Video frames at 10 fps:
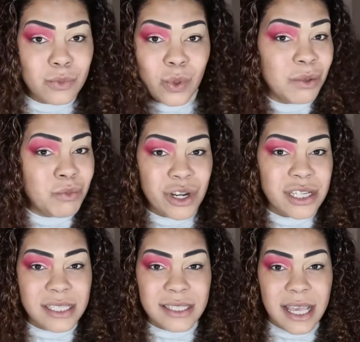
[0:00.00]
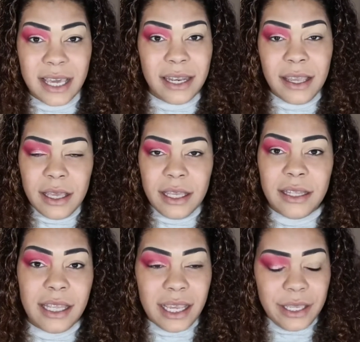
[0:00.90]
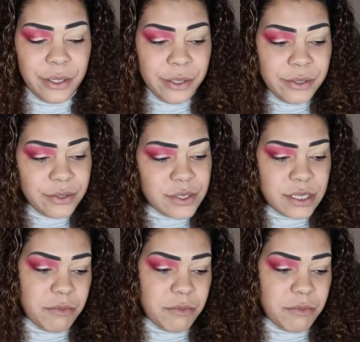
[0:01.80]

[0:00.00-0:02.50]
1 brush set that I use,